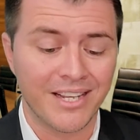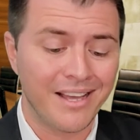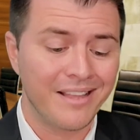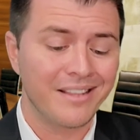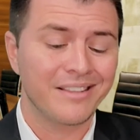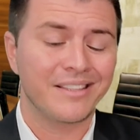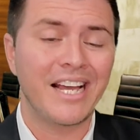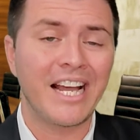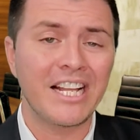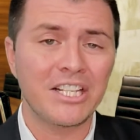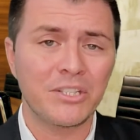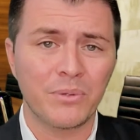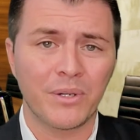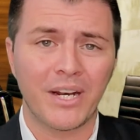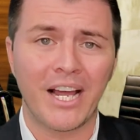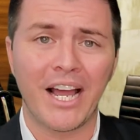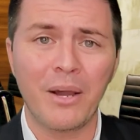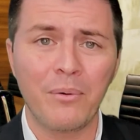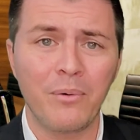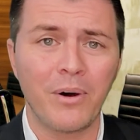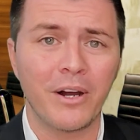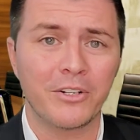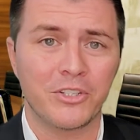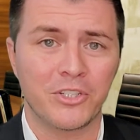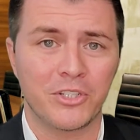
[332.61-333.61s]
That's what I
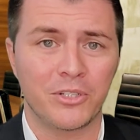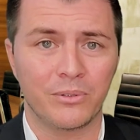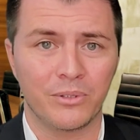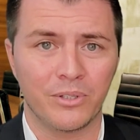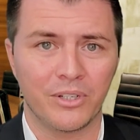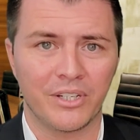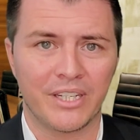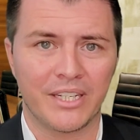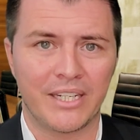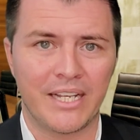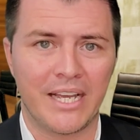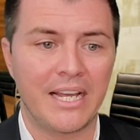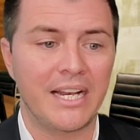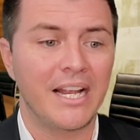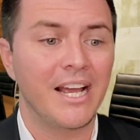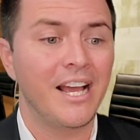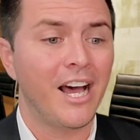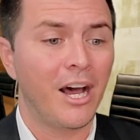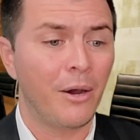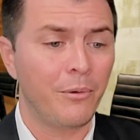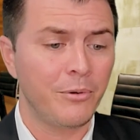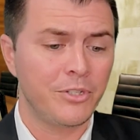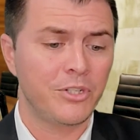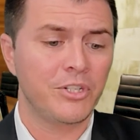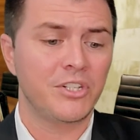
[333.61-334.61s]
want you looking at. I
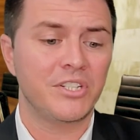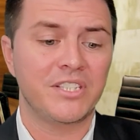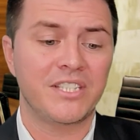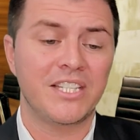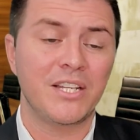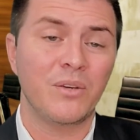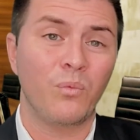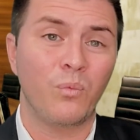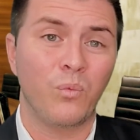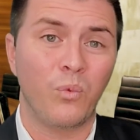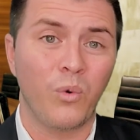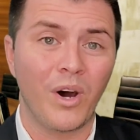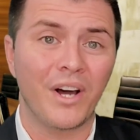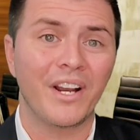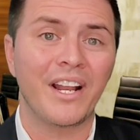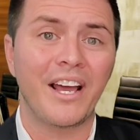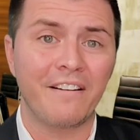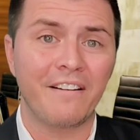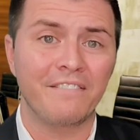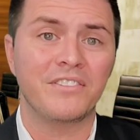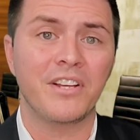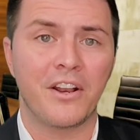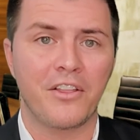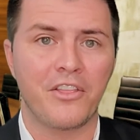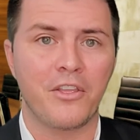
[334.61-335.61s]
want you to see what I've
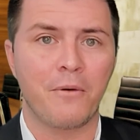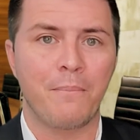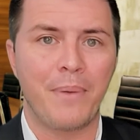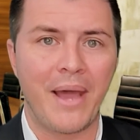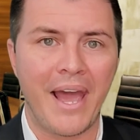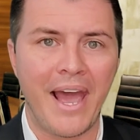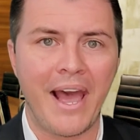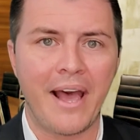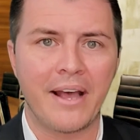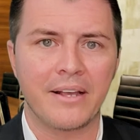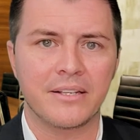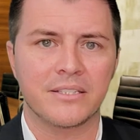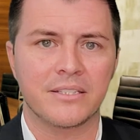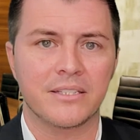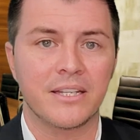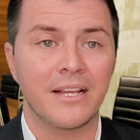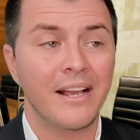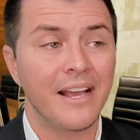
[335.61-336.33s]
done in the past.